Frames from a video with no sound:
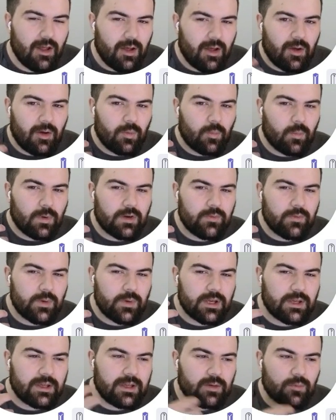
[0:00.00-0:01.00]
What if we
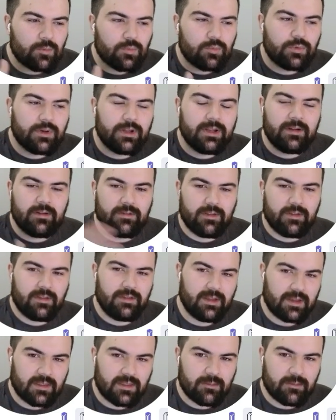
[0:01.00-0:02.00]
could get rid of the
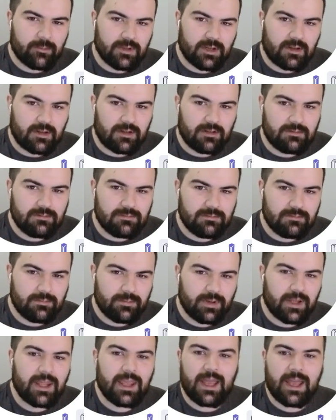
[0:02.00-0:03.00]
thing in the middle,
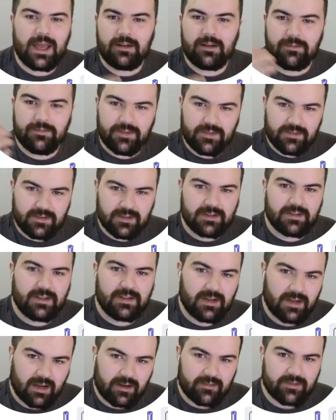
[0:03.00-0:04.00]
but yet facilitate a
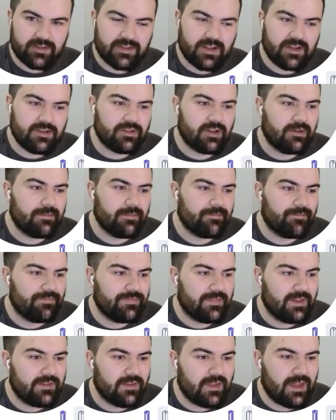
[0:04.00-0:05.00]
conversation?
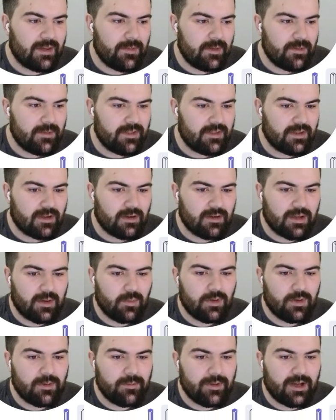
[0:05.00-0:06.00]
And so that made me think, okay,
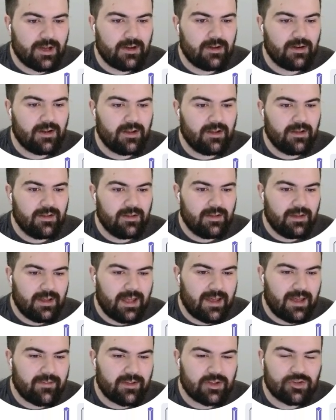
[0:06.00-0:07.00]
what about
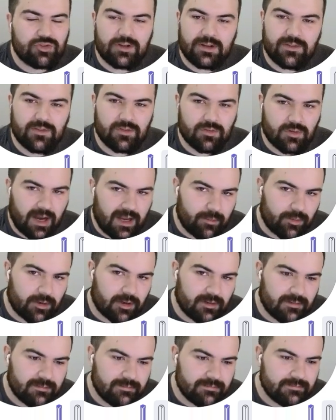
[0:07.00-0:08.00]
having a transcriber?
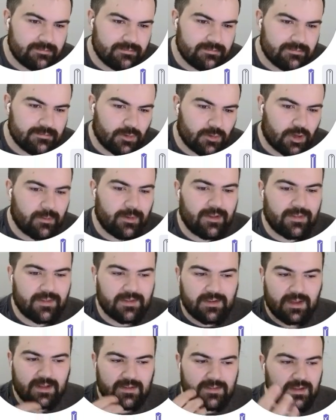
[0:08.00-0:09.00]
What about this
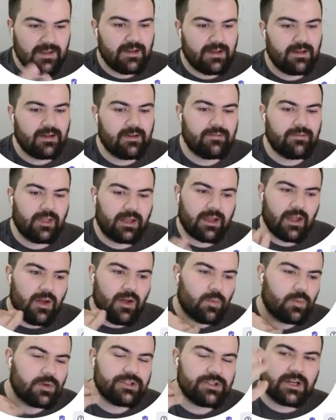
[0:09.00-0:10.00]
idea of
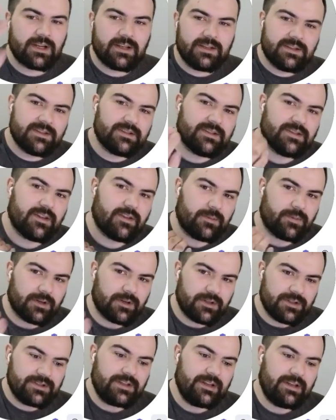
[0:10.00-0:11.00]
we're talking to this other
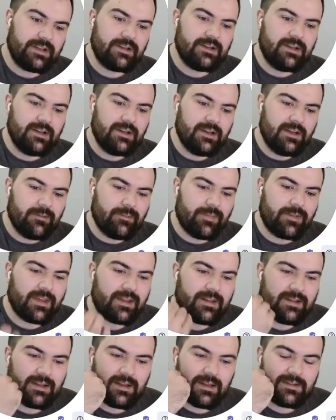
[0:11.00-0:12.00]
person, but then
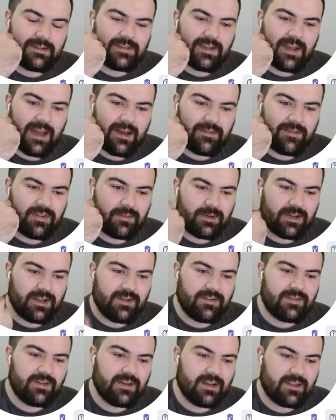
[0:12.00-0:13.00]
let's have somebody
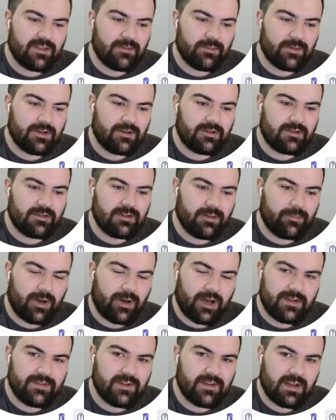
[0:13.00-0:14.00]
sitting in the middle, a
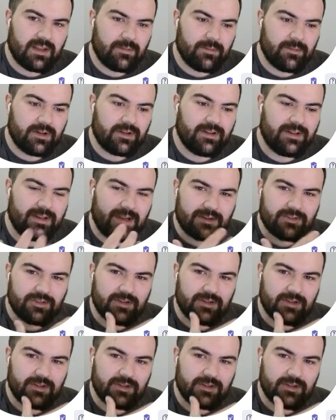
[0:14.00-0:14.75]
bot sitting in the middle and actually